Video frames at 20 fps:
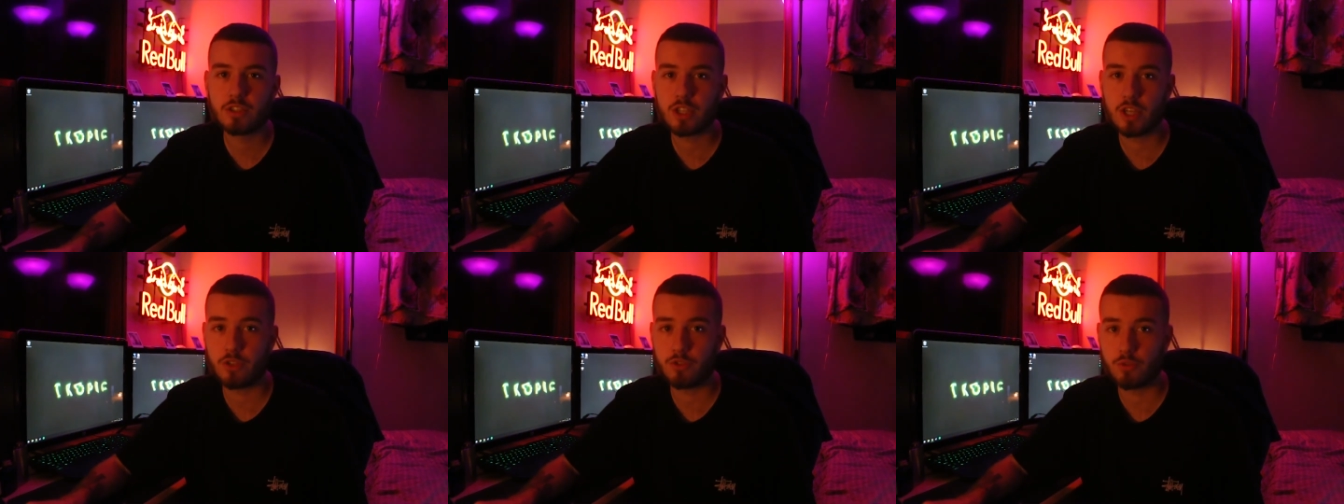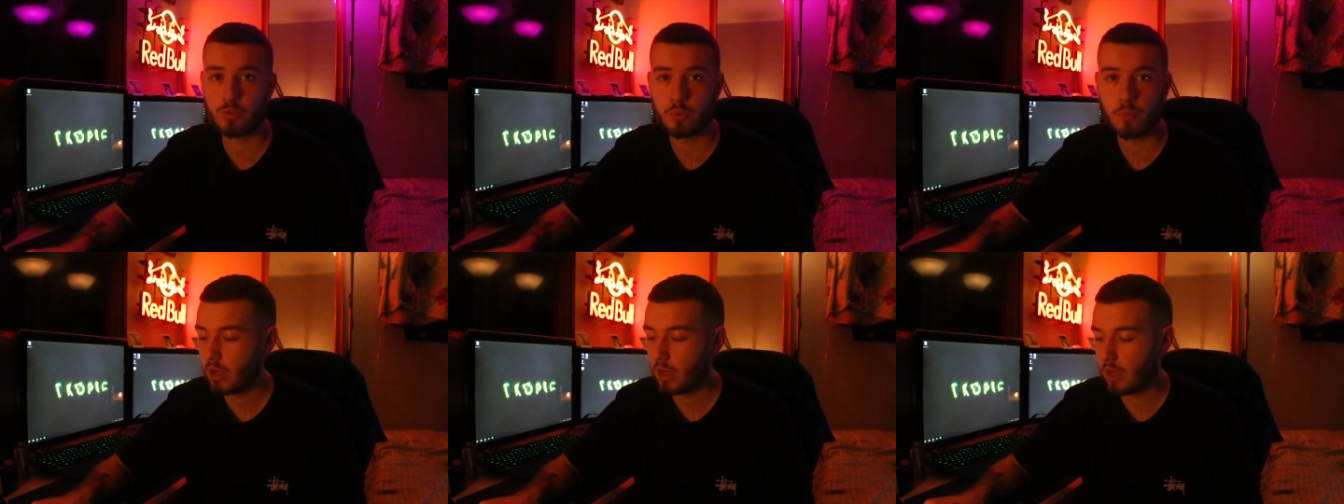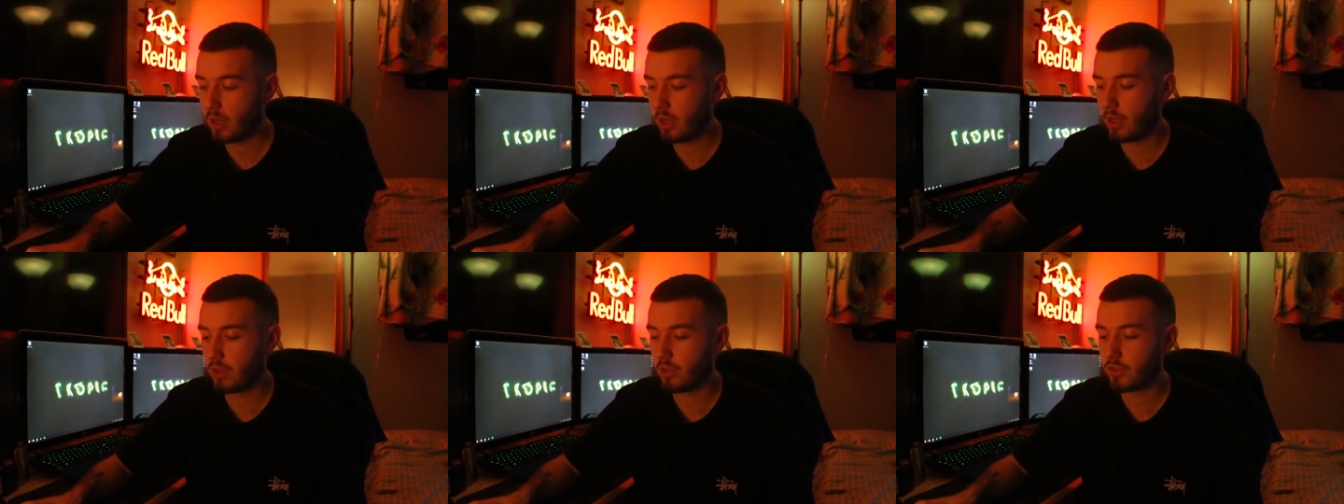general.
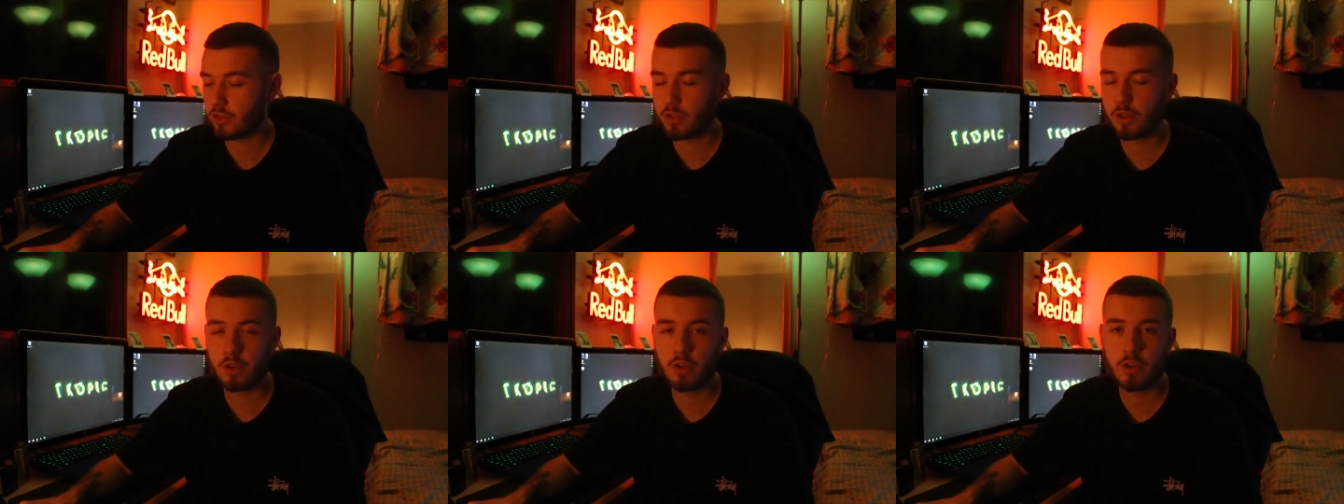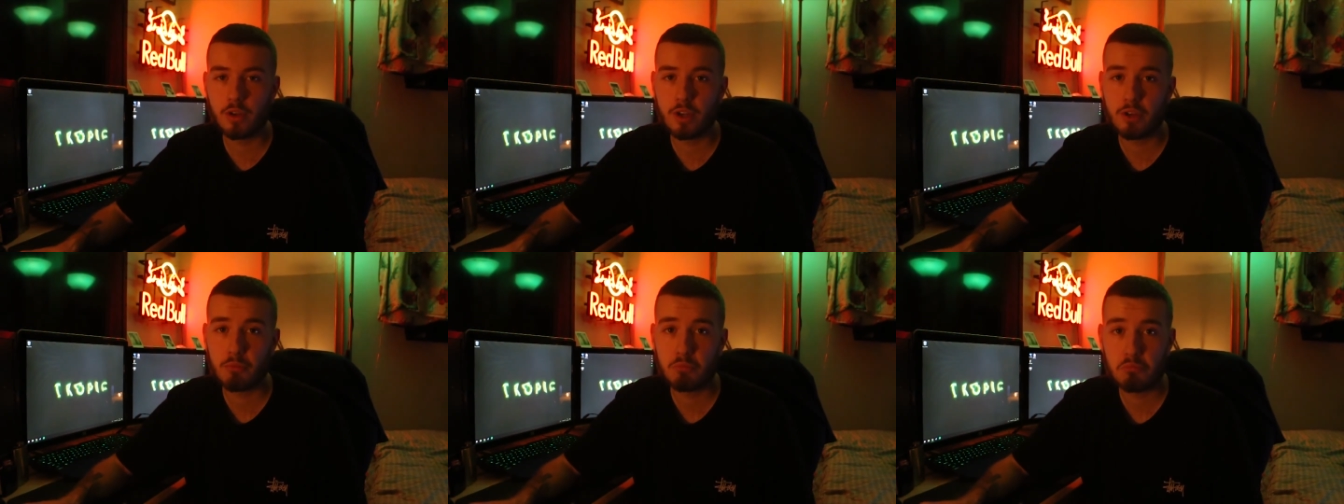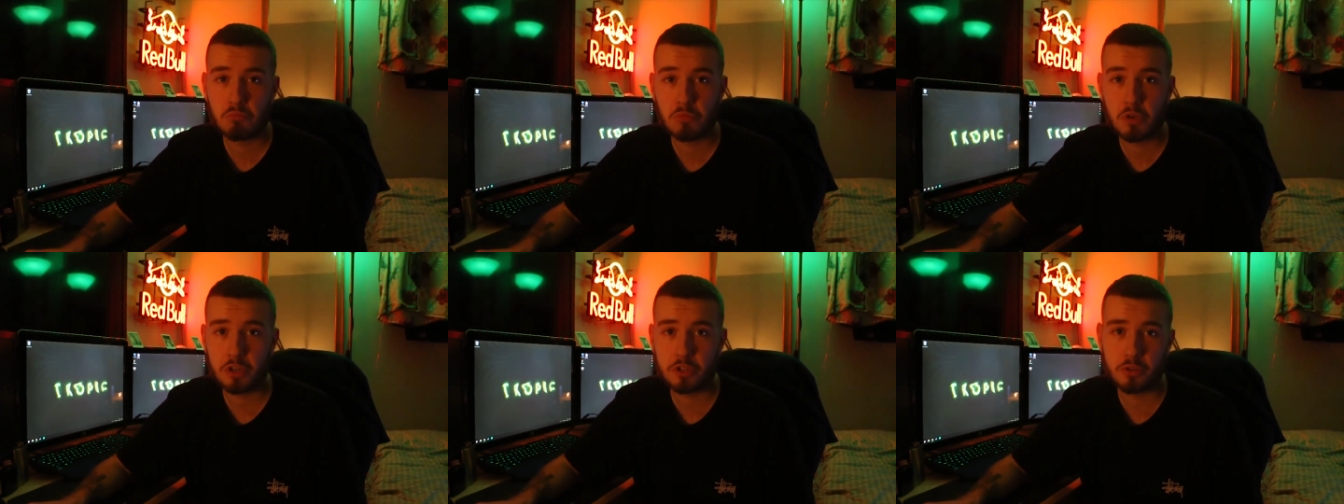Uh, so,
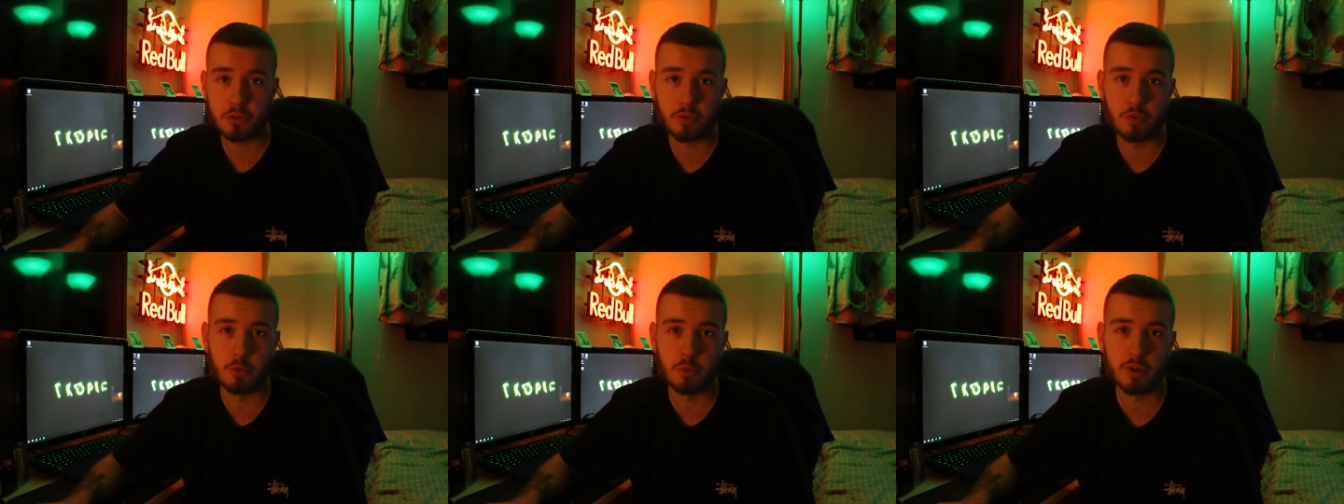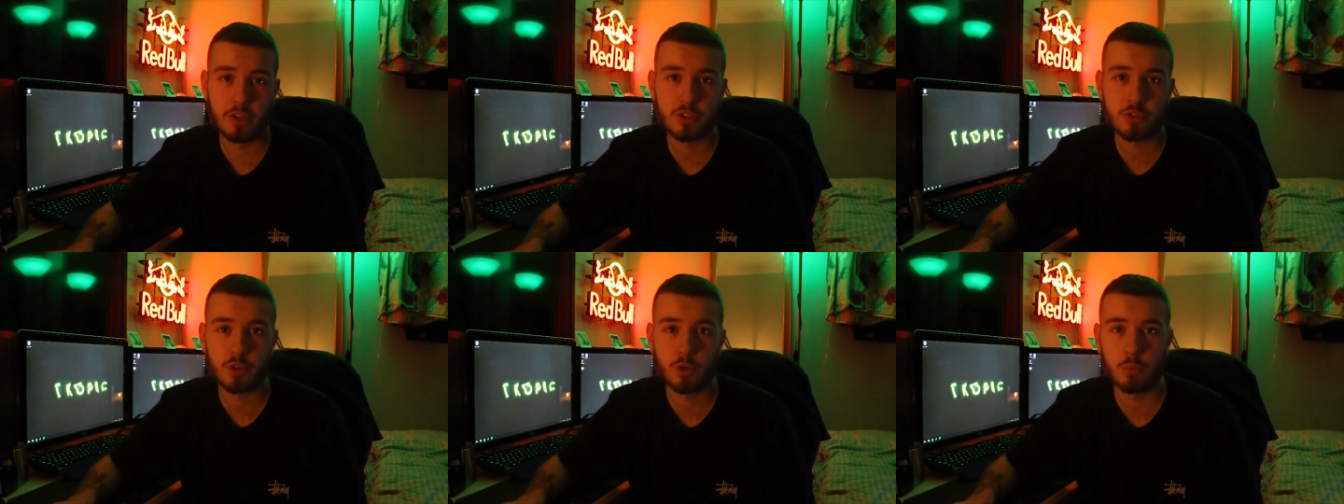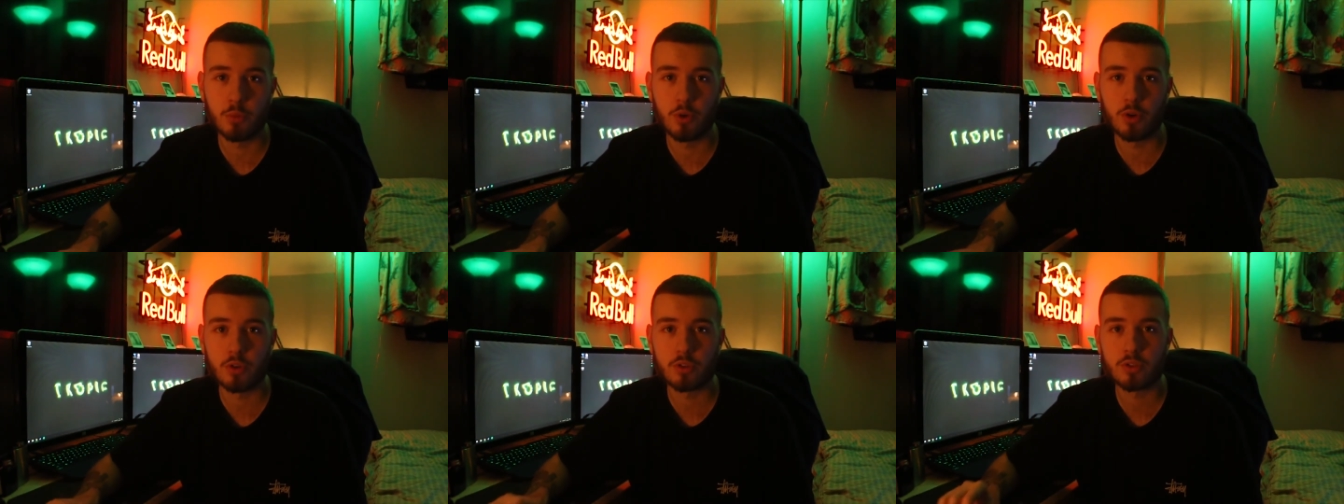as in the mystery
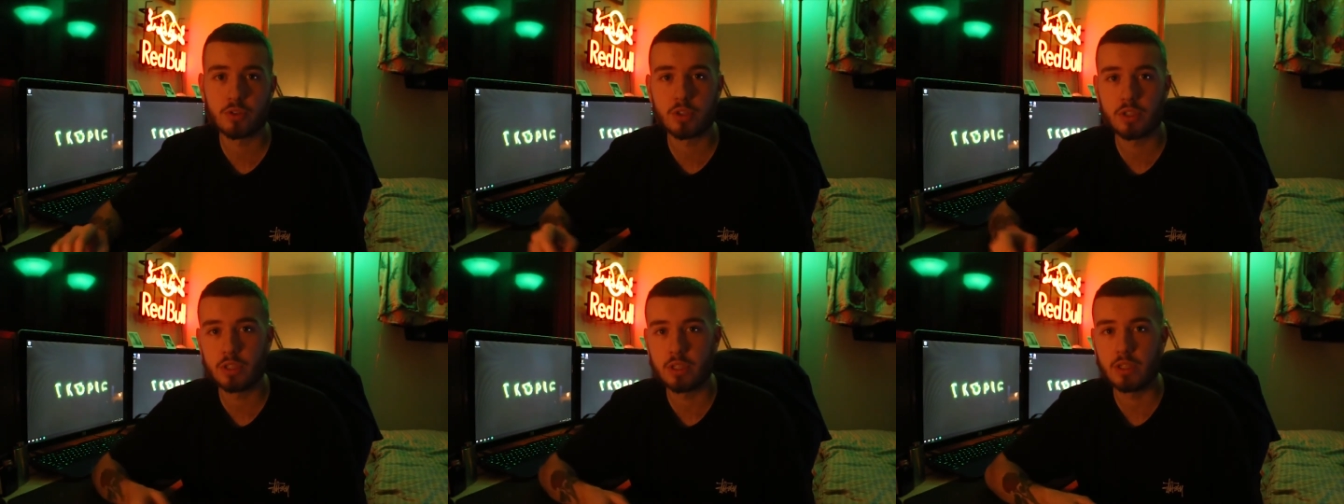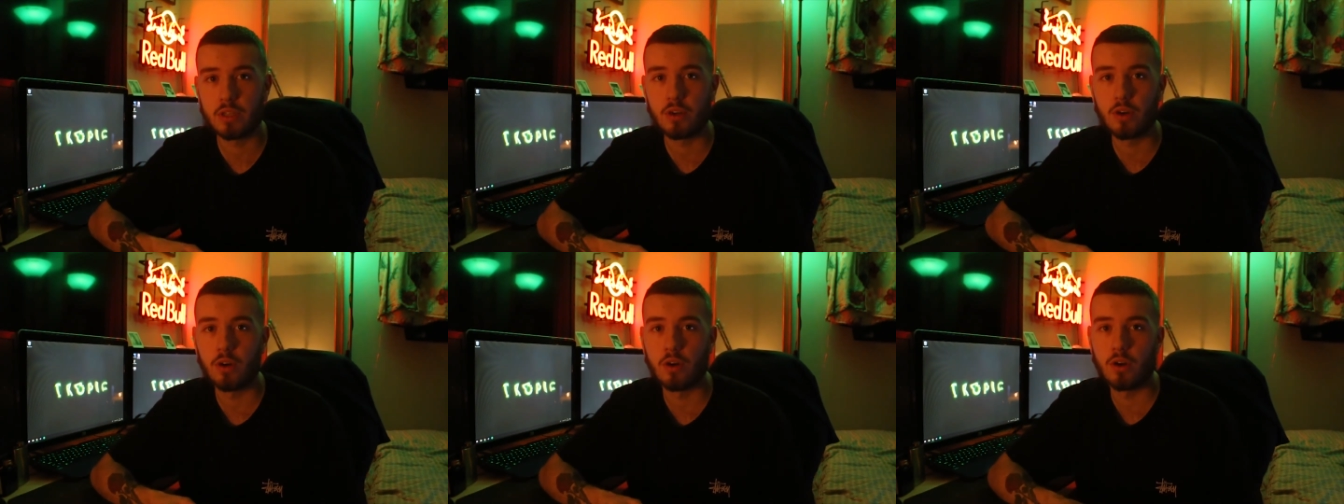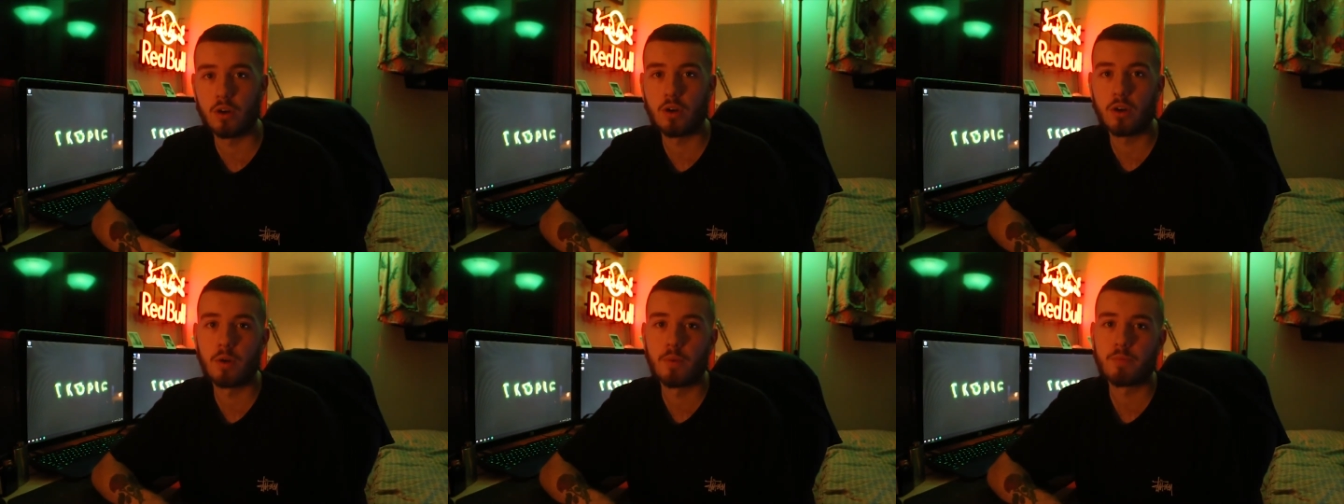box, is he got